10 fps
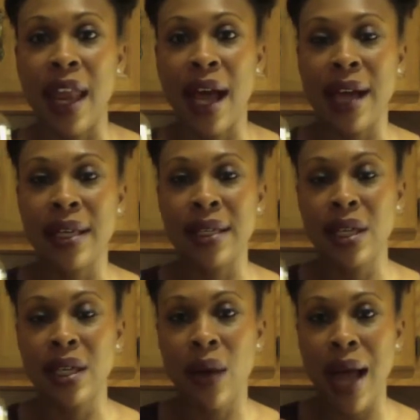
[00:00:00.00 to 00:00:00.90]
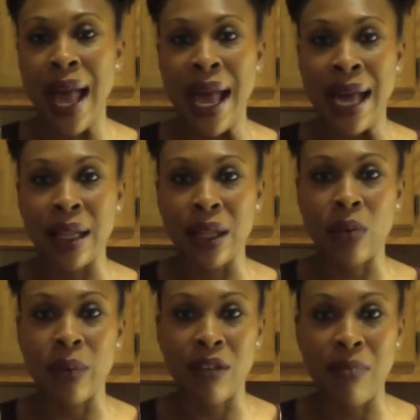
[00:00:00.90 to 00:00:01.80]
I, add a little
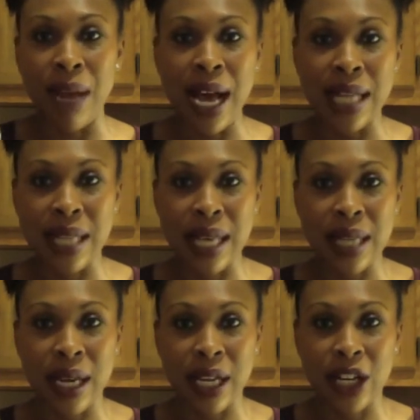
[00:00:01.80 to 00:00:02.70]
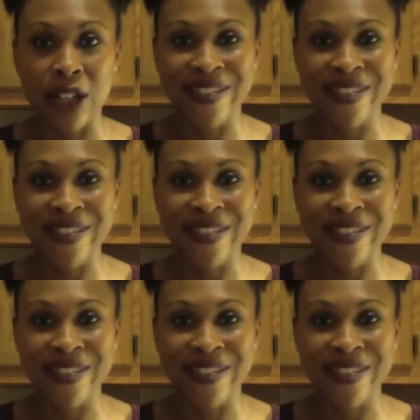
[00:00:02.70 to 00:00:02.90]
bit of my hot sauce on here.